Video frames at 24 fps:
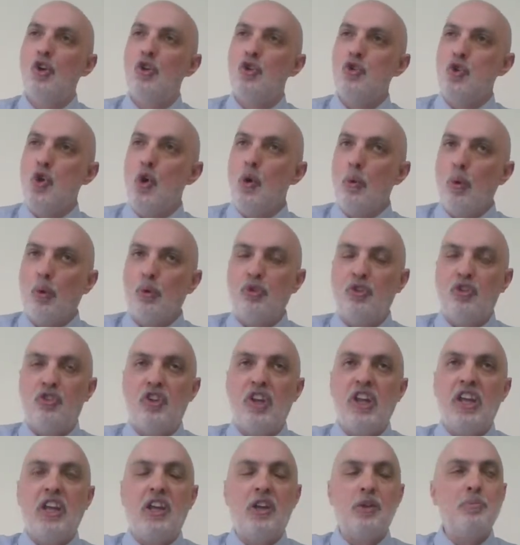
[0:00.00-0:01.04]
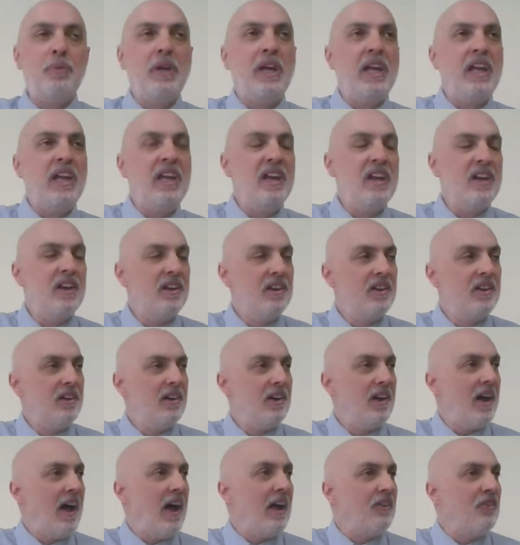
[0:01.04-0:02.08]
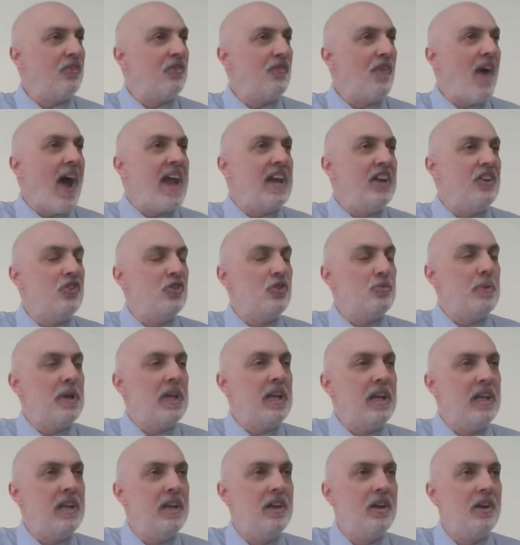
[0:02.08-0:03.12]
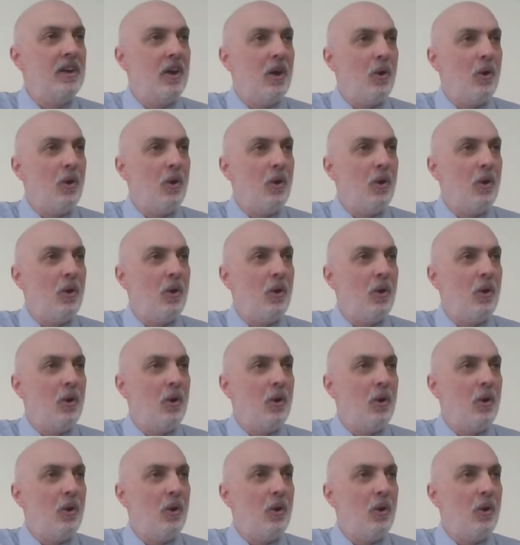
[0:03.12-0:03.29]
you will seek me and find me